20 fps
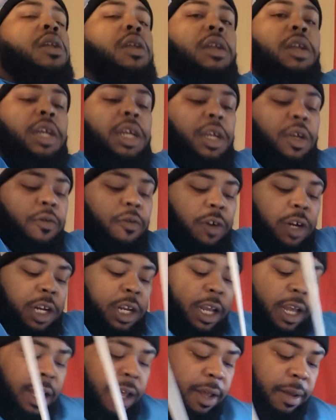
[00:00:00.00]
Silver
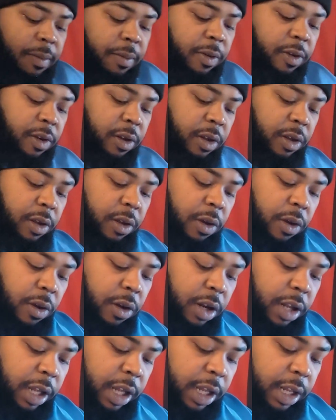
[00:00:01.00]
tabs
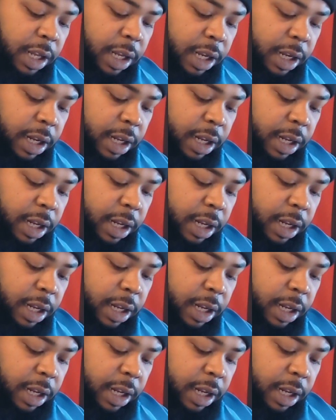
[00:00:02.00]
on the ends of